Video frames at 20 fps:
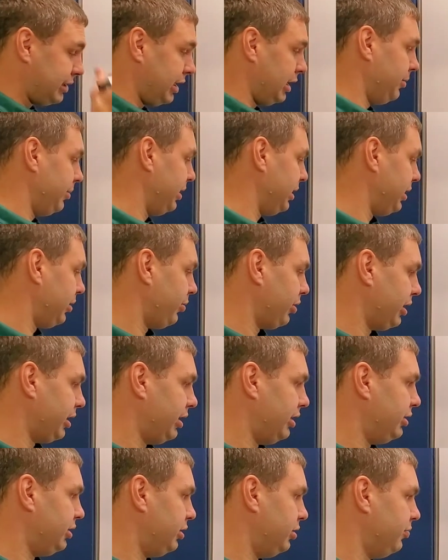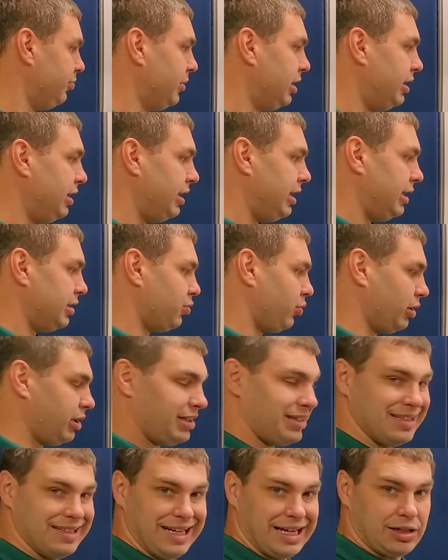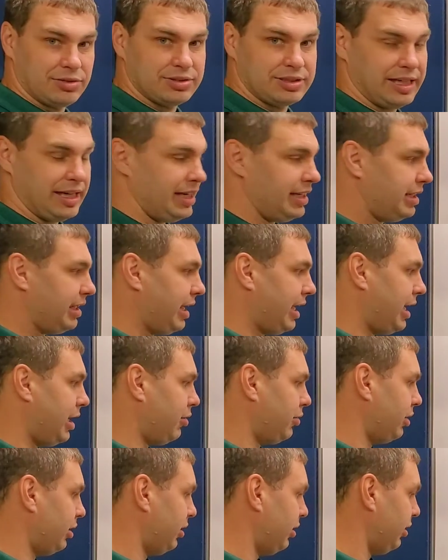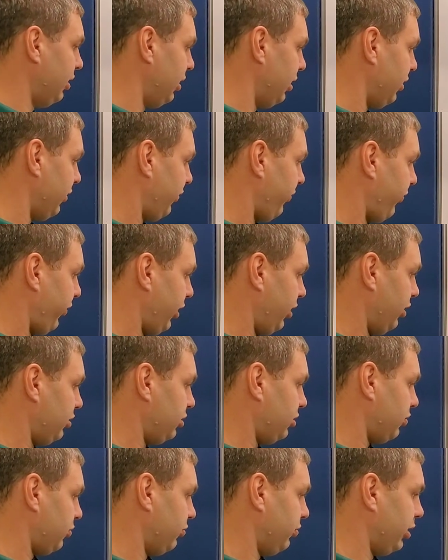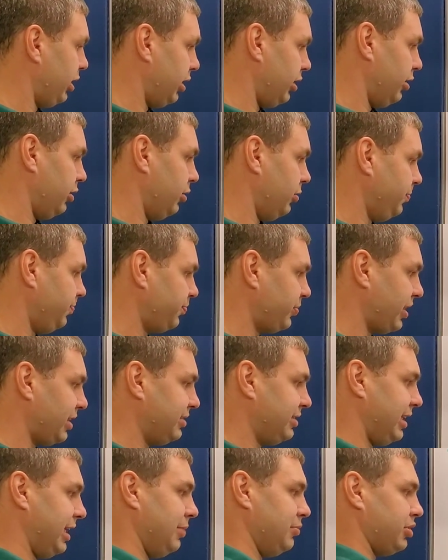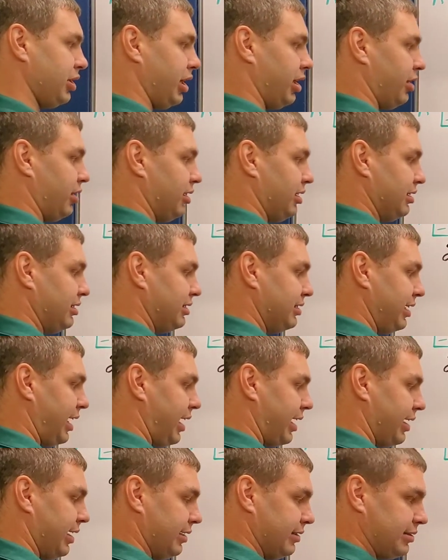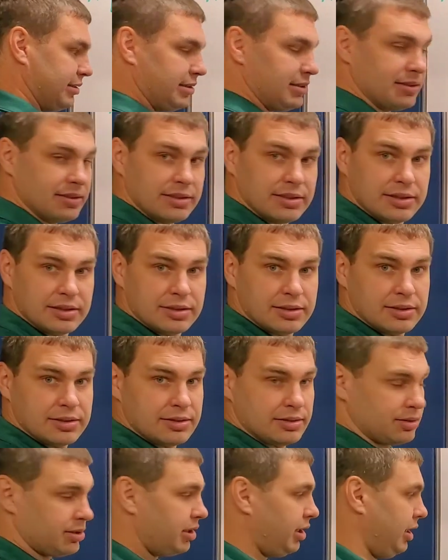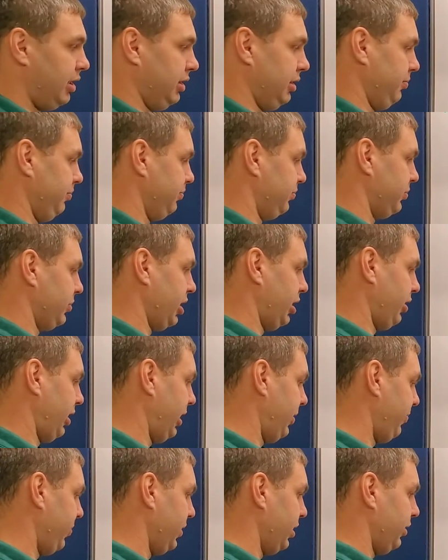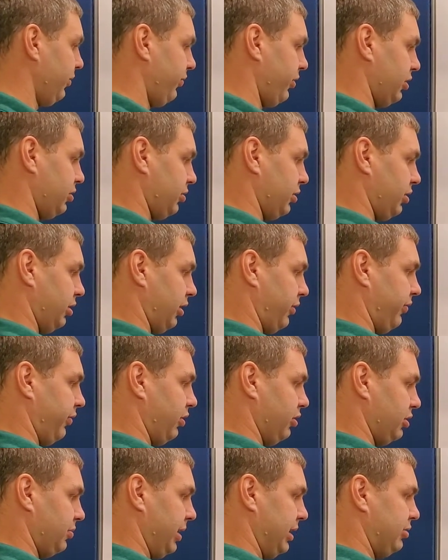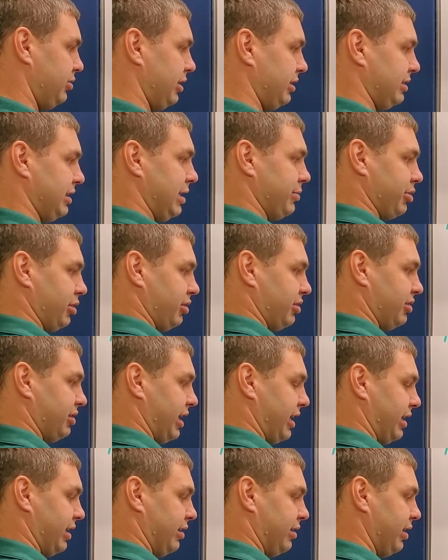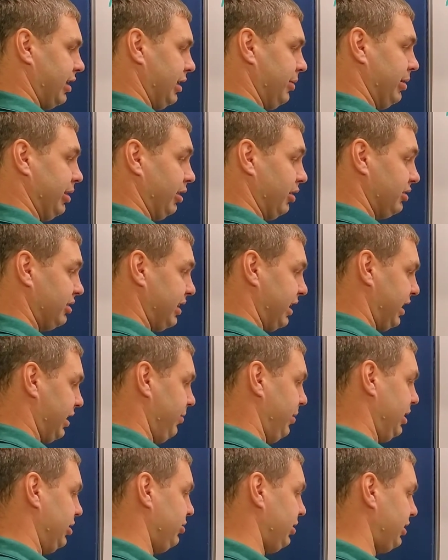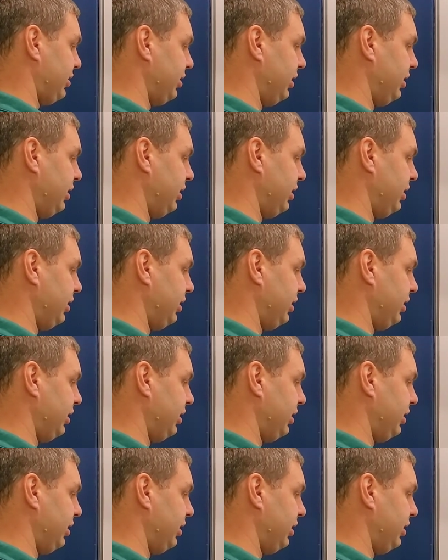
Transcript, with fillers: element that we're gonna do is we're gonna now take our first row times our second column. All right, first row in our first matrix times our second column in our second matrix.